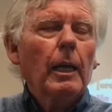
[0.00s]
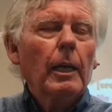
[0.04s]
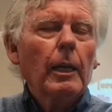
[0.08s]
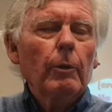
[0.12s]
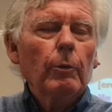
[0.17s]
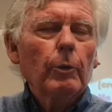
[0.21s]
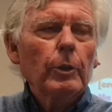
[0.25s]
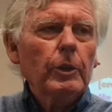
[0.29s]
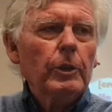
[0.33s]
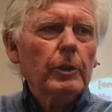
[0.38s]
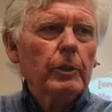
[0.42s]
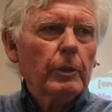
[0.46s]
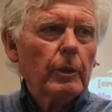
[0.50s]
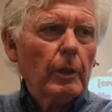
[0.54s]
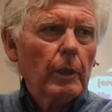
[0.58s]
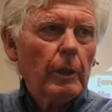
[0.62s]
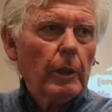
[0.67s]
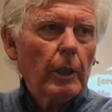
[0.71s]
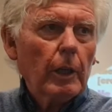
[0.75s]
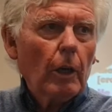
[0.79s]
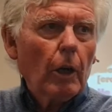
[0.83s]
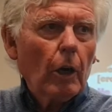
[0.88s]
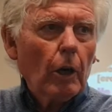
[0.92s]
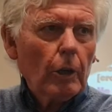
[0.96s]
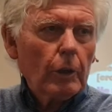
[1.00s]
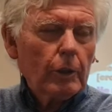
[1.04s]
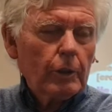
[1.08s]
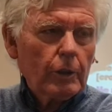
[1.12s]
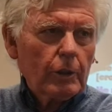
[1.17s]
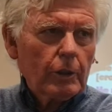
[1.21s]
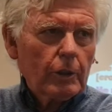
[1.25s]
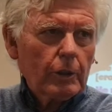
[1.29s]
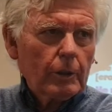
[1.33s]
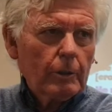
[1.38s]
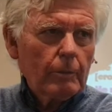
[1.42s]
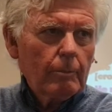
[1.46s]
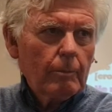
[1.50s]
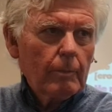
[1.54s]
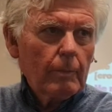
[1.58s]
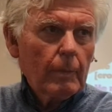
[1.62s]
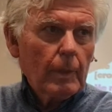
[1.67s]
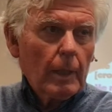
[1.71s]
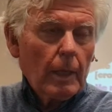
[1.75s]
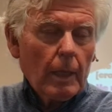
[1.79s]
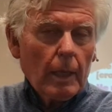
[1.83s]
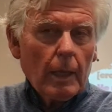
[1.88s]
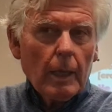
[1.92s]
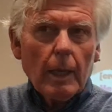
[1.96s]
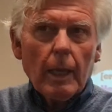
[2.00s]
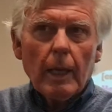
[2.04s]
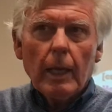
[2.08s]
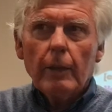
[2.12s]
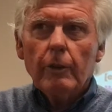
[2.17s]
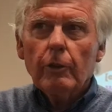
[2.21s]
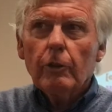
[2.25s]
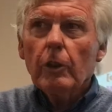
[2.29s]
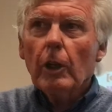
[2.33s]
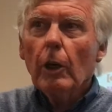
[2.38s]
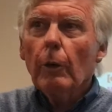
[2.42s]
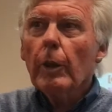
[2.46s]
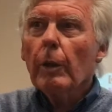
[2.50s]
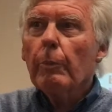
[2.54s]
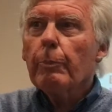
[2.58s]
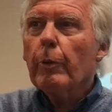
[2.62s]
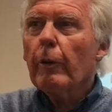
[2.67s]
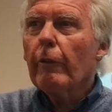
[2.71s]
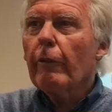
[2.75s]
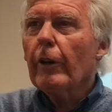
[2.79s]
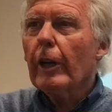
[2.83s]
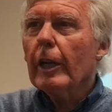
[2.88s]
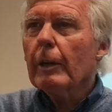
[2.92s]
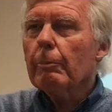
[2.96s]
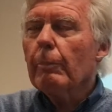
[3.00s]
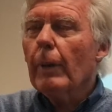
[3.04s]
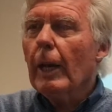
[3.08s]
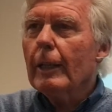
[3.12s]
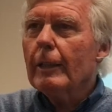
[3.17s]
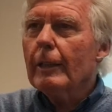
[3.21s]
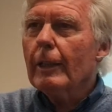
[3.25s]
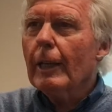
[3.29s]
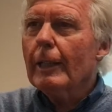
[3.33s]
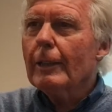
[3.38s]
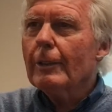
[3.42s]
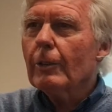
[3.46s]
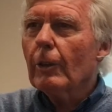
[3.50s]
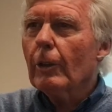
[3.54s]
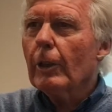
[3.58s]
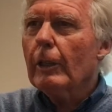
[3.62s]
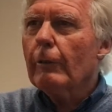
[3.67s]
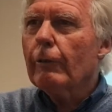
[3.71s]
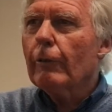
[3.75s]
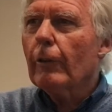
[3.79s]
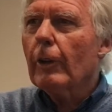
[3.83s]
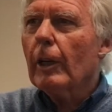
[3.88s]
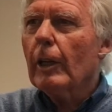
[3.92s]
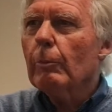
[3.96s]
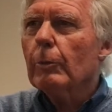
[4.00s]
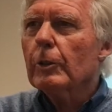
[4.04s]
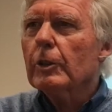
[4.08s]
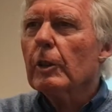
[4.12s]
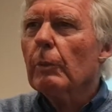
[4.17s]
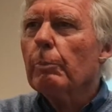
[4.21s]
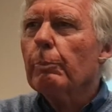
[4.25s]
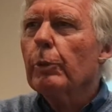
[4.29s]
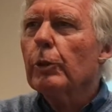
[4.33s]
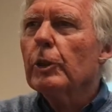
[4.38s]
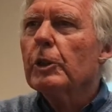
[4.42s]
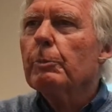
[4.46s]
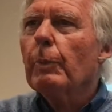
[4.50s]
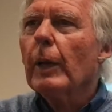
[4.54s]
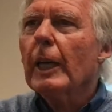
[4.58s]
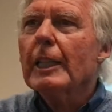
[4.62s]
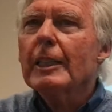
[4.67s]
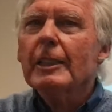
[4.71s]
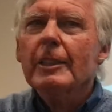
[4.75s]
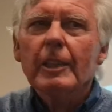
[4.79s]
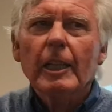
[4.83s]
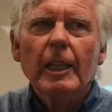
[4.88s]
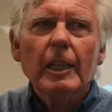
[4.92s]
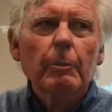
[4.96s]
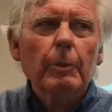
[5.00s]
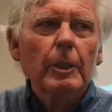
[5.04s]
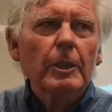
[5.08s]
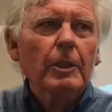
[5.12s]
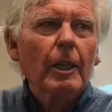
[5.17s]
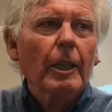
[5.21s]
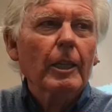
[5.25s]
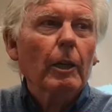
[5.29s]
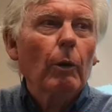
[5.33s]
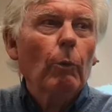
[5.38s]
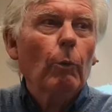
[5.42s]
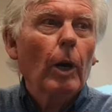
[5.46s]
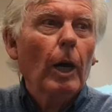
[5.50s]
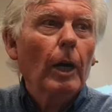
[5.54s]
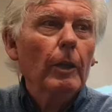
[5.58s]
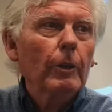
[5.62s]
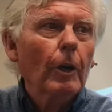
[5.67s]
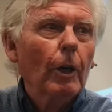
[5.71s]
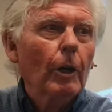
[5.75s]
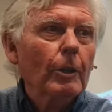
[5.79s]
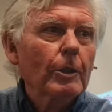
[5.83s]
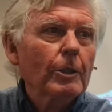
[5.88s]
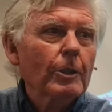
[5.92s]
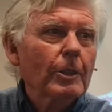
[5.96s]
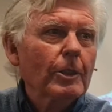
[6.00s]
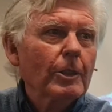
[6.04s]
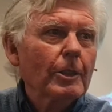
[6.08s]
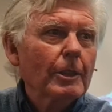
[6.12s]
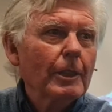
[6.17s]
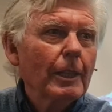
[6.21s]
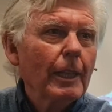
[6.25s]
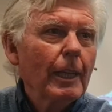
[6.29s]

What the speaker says: It was the ox. You know the prophetic mandate on Ephraim was to push back its enemies like a wild ox.